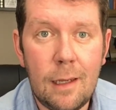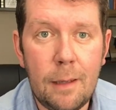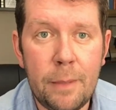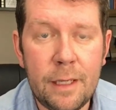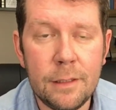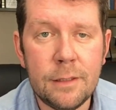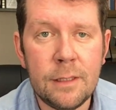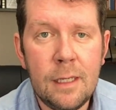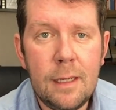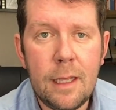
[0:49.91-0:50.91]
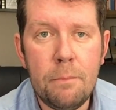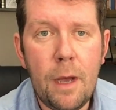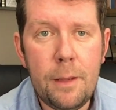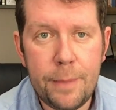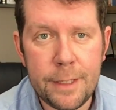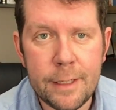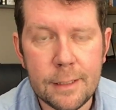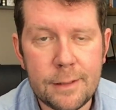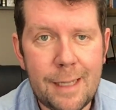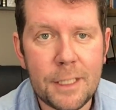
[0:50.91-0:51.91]
because in my opinion
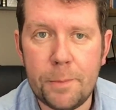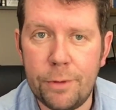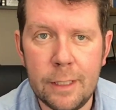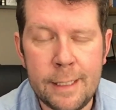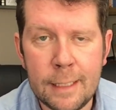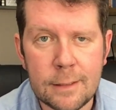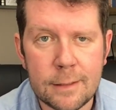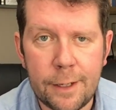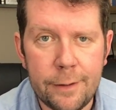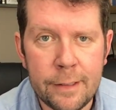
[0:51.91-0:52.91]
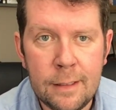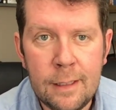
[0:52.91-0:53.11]
it's desperately necessary.